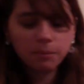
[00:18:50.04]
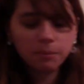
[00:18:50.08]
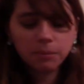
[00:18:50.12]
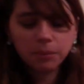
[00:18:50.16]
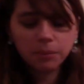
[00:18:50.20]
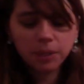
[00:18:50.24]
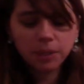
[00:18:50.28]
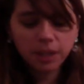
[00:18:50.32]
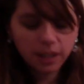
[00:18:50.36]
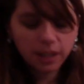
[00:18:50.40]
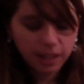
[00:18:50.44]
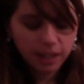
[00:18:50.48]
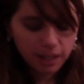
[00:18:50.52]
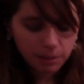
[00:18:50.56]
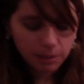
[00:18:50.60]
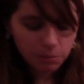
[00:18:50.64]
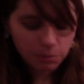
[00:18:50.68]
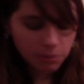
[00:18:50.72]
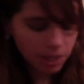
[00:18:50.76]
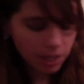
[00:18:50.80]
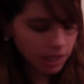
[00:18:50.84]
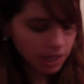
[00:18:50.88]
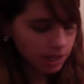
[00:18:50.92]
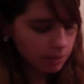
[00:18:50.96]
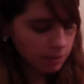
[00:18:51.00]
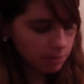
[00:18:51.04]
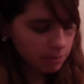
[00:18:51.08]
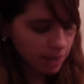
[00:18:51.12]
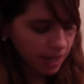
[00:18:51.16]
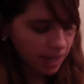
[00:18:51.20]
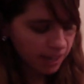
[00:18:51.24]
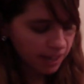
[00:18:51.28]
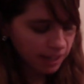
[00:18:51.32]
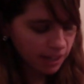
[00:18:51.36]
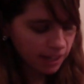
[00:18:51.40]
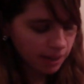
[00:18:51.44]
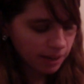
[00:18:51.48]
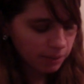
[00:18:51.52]
Got a mini
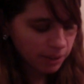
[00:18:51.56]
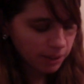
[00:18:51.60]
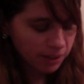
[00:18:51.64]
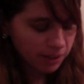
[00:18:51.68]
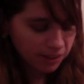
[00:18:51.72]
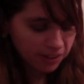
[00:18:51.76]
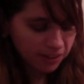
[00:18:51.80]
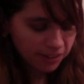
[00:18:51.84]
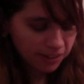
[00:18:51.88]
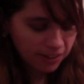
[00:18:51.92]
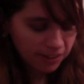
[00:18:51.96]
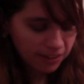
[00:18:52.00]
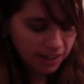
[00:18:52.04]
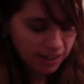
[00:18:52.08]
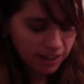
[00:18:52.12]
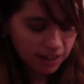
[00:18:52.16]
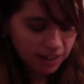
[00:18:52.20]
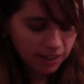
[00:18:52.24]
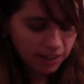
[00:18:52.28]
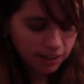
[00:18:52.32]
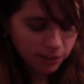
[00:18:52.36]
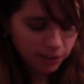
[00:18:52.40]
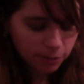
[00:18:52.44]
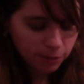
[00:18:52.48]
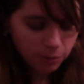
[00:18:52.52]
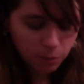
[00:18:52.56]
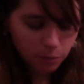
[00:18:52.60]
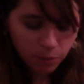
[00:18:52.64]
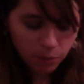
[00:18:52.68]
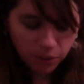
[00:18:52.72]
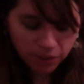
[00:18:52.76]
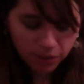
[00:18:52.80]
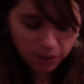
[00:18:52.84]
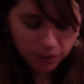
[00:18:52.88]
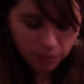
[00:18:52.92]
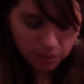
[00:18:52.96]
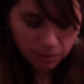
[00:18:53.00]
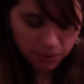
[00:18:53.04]
backgammon set. This one was
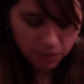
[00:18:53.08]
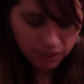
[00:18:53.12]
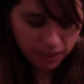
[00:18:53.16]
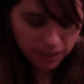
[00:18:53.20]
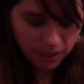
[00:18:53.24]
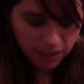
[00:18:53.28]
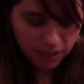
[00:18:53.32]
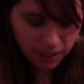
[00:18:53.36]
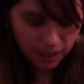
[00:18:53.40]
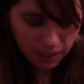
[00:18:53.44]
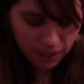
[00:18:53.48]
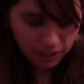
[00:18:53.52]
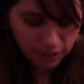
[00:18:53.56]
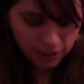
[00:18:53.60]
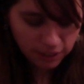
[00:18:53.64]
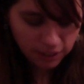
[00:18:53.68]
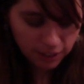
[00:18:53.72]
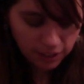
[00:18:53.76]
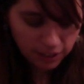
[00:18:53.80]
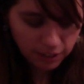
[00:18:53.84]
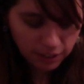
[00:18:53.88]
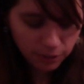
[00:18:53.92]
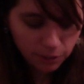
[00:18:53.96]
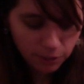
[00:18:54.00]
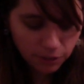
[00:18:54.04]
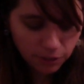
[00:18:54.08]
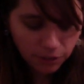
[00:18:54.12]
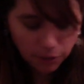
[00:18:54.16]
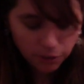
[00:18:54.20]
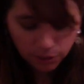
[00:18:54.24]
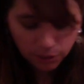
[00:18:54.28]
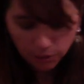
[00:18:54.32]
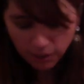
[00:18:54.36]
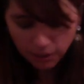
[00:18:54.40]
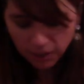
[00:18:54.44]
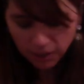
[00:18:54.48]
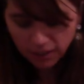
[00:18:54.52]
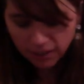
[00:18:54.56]
complete. I checked. It was
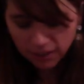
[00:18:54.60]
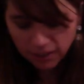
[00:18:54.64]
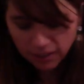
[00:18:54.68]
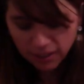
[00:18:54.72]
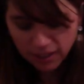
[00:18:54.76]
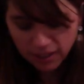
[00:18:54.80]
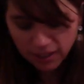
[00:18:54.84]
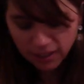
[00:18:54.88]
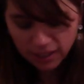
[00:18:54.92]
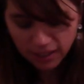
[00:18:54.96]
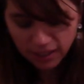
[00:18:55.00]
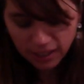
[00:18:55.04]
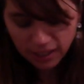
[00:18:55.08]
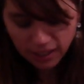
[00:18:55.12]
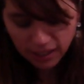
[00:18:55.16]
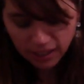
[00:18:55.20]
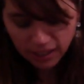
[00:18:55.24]
$2.99.